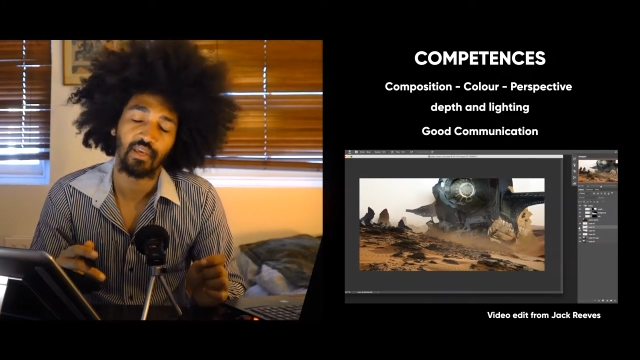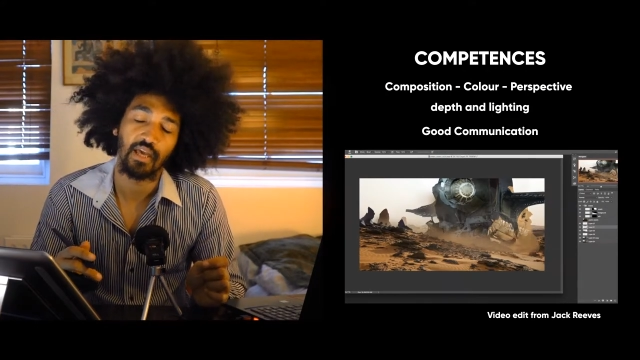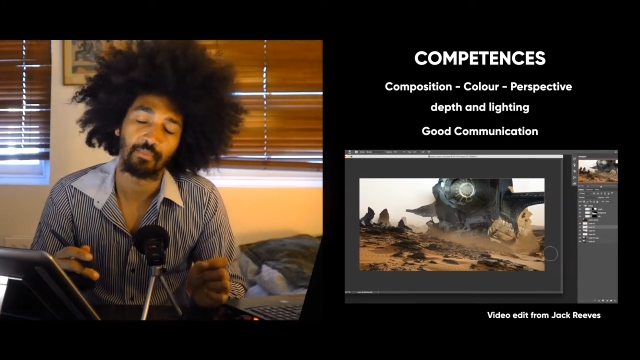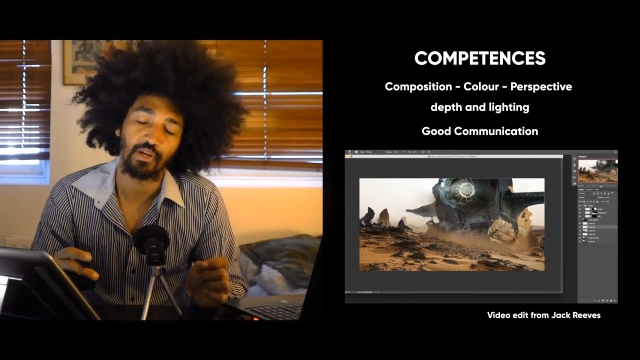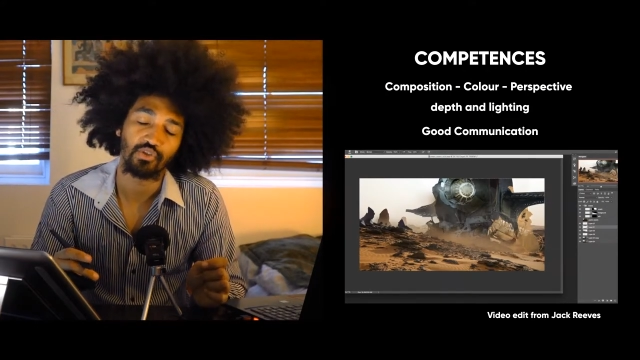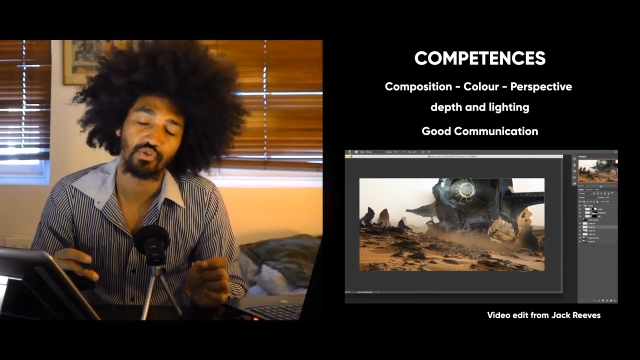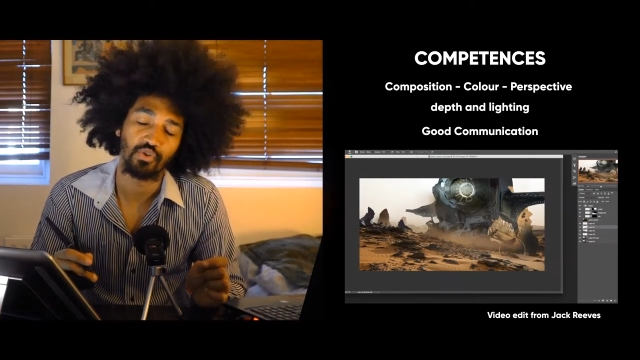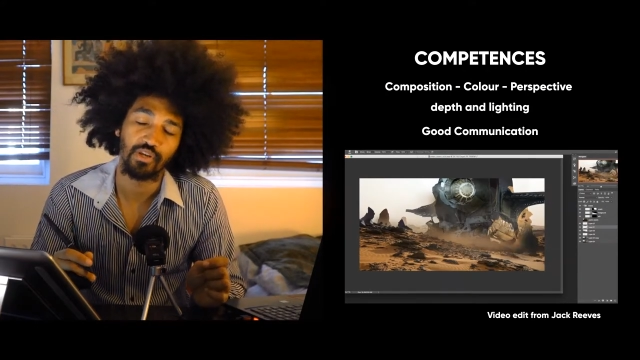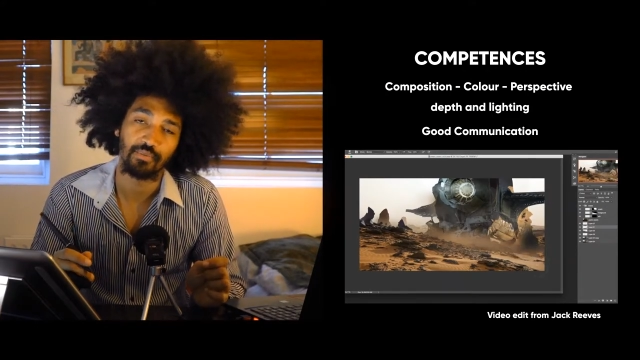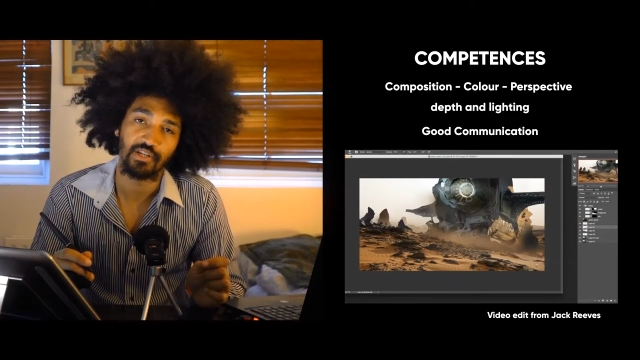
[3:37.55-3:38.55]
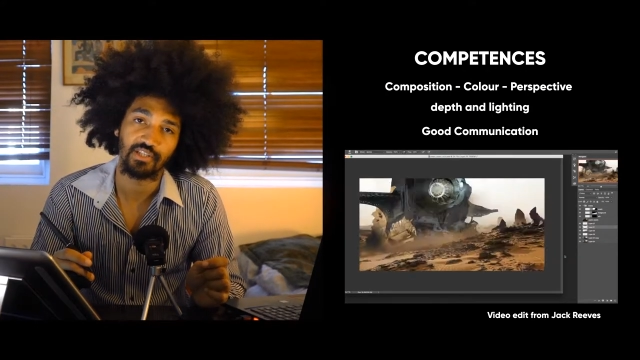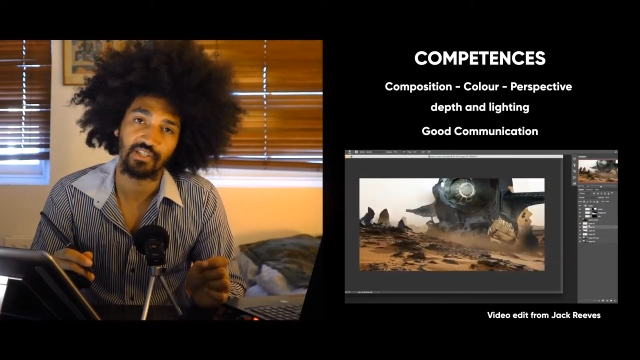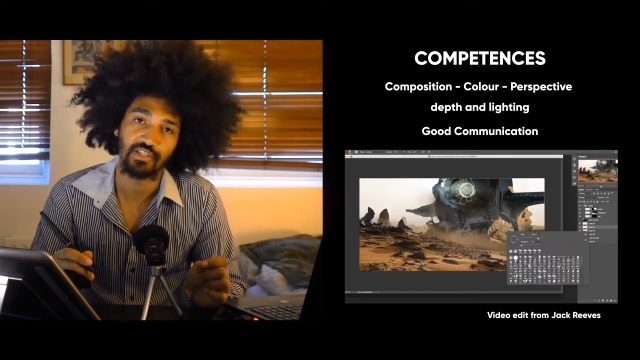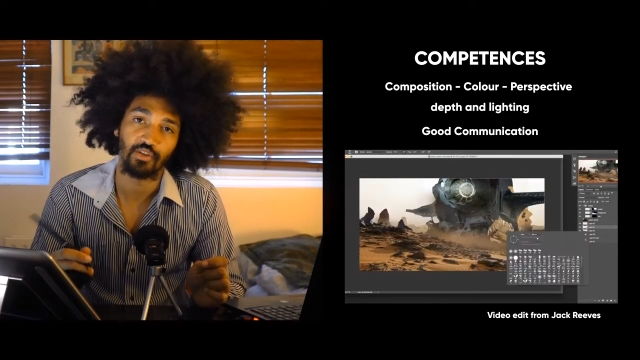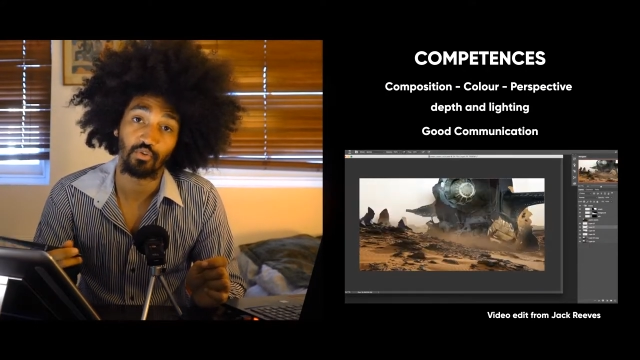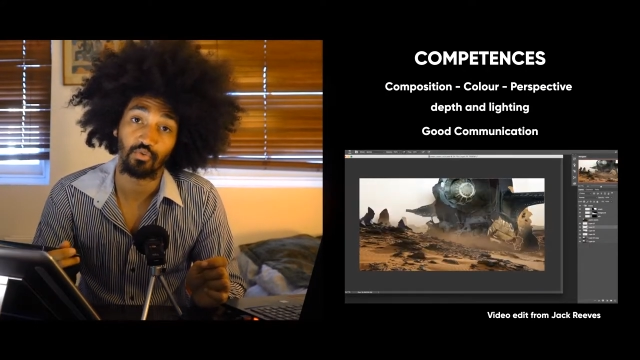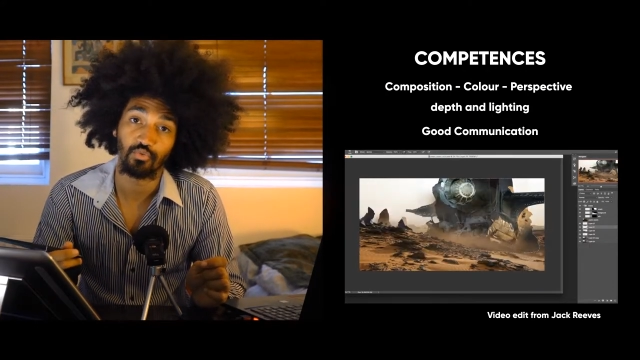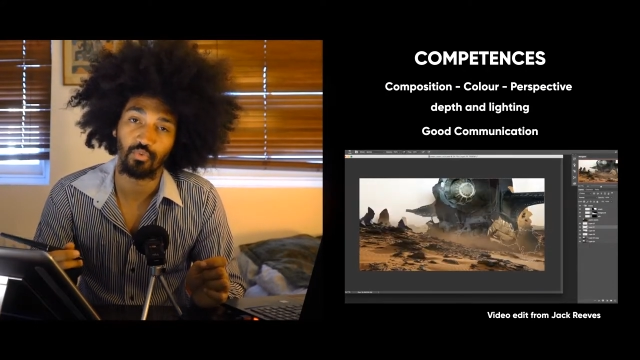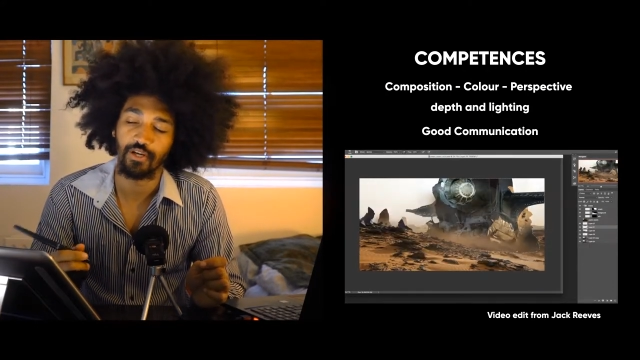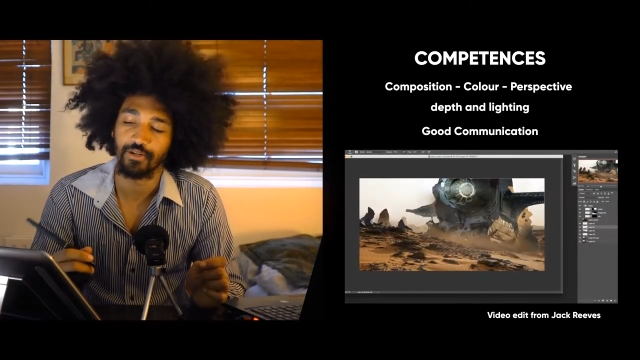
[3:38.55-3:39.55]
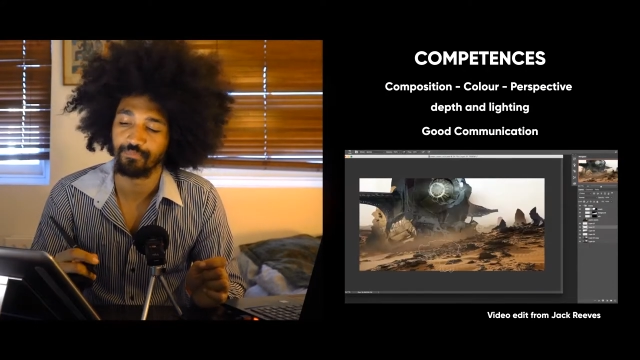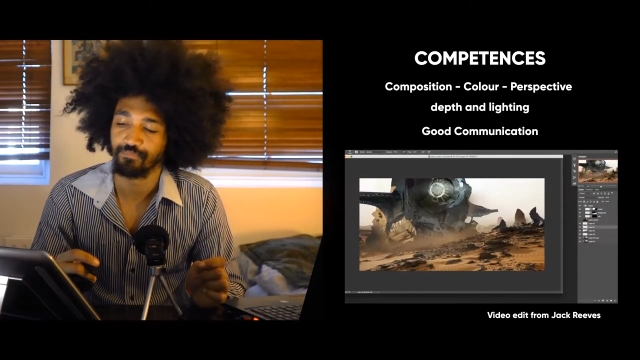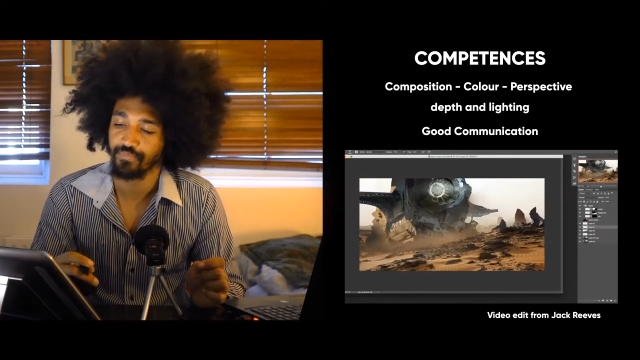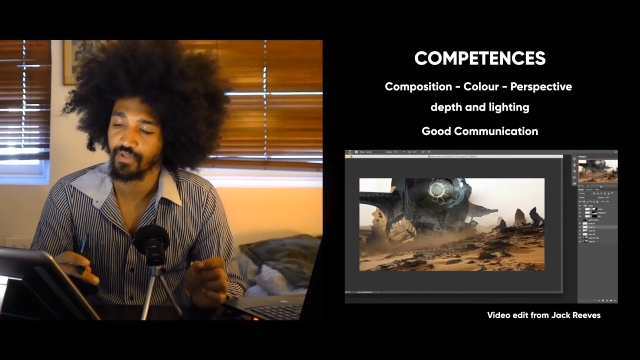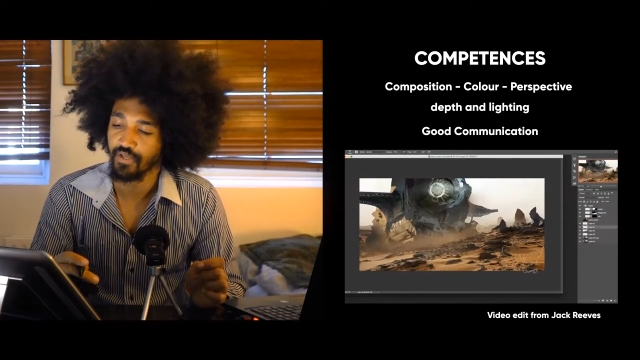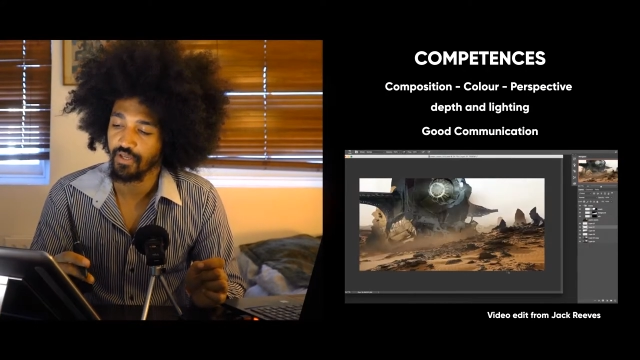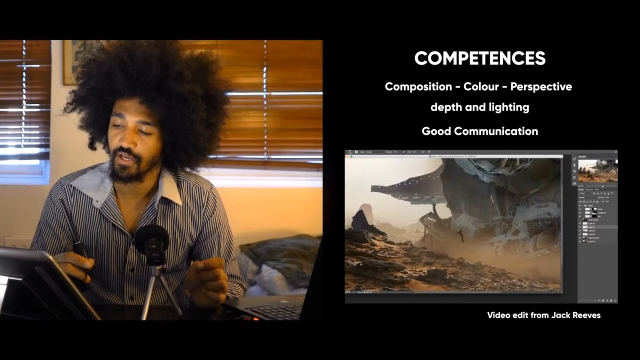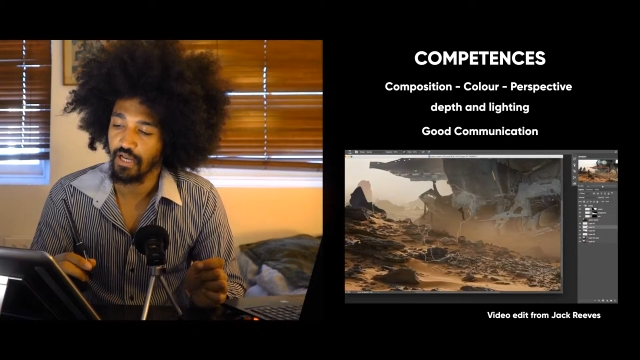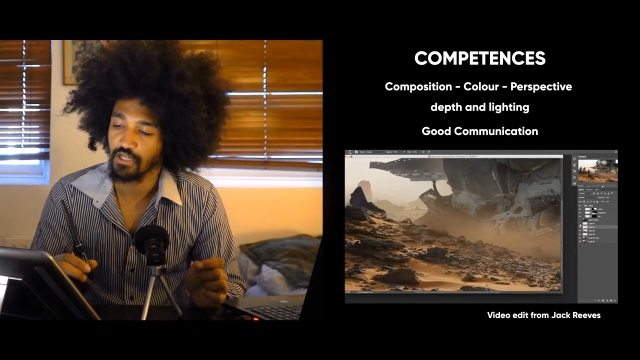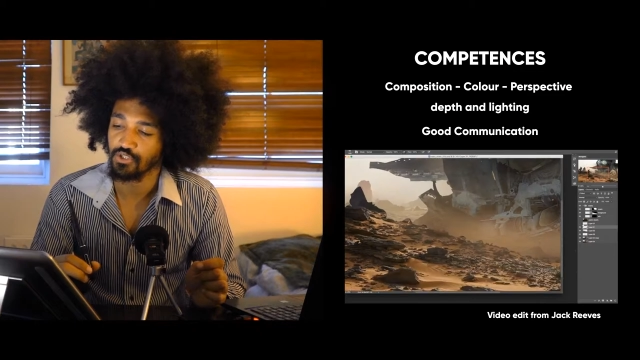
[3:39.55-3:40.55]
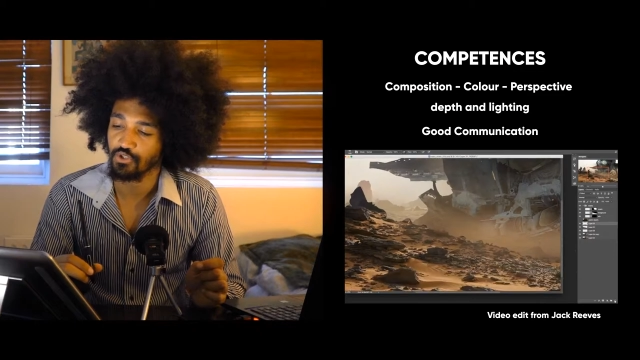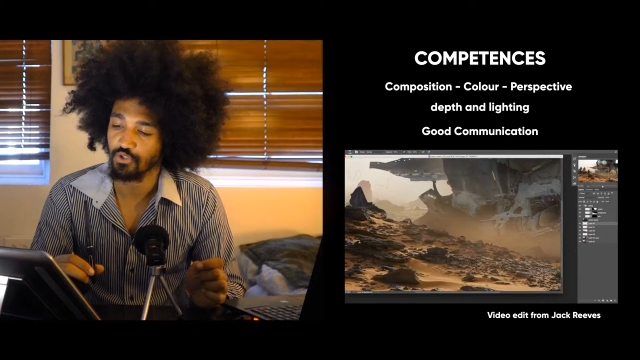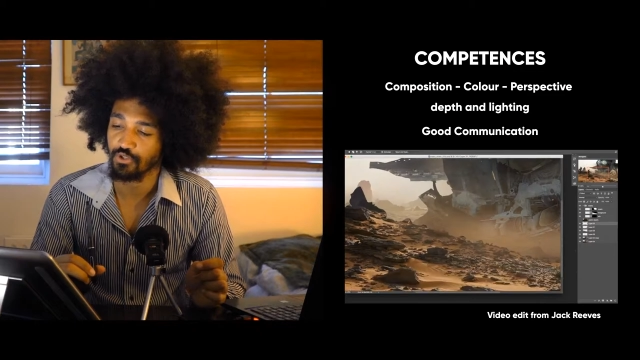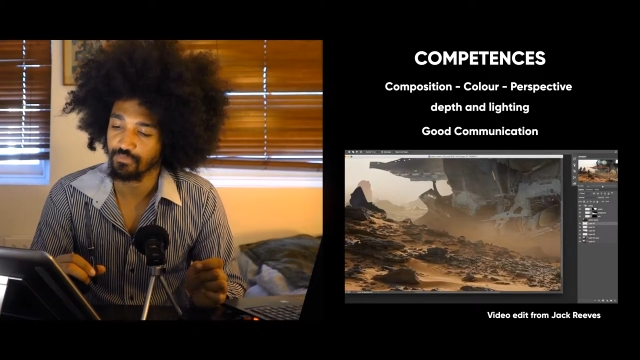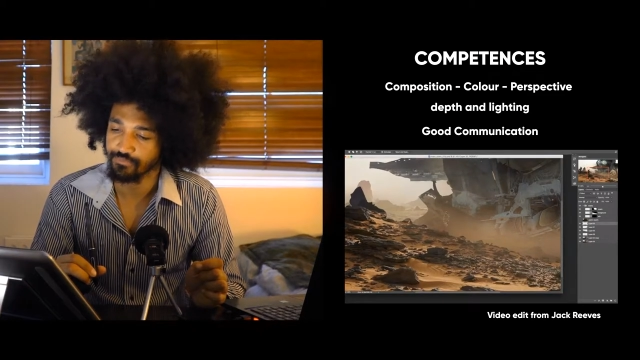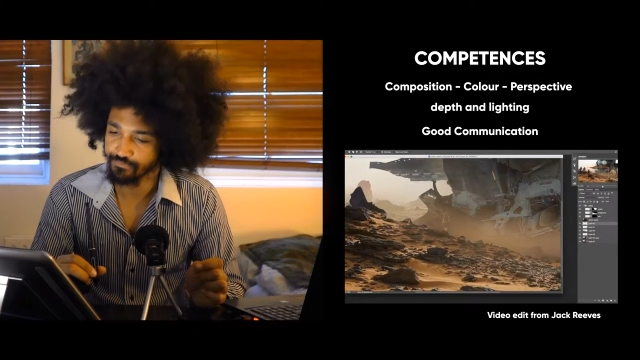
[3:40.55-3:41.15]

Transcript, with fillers: and make sure your image is, on the good way. Also,